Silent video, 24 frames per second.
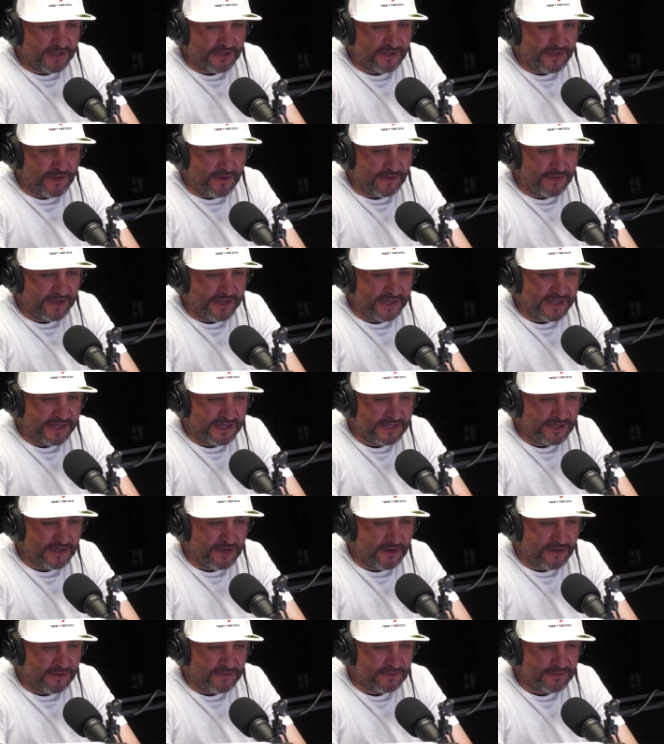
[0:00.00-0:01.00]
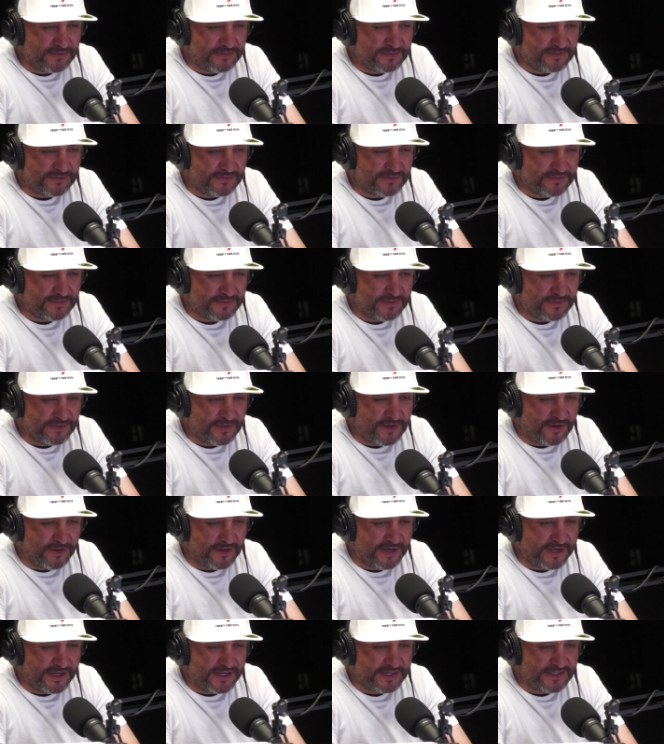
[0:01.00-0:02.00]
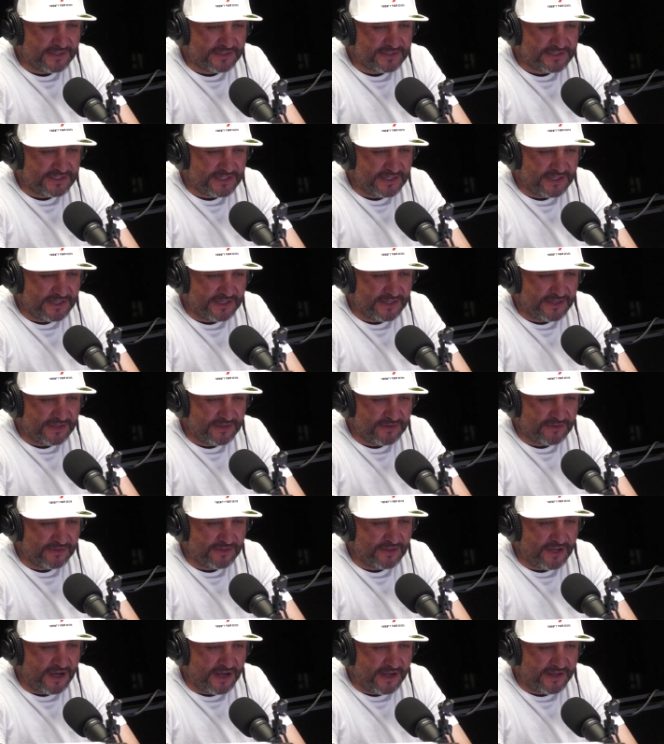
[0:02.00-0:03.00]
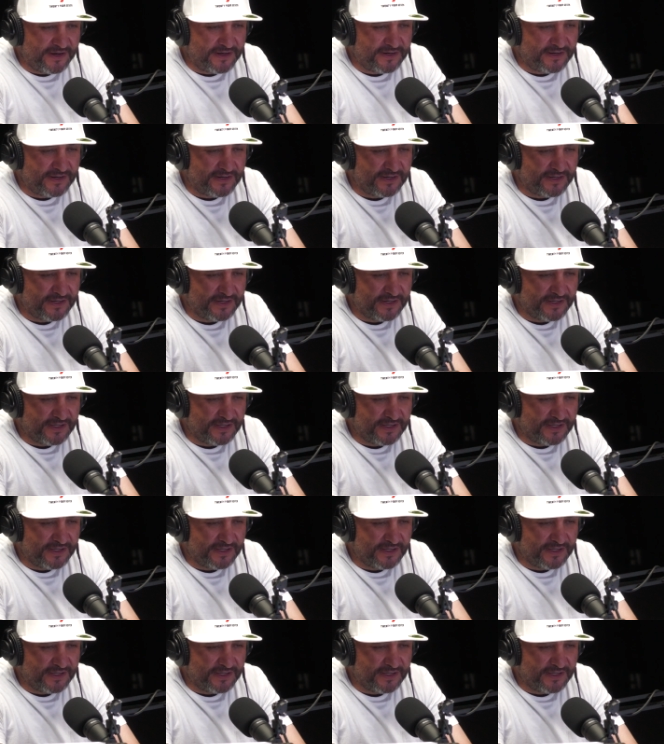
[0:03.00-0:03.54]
go ahead and see your daughter.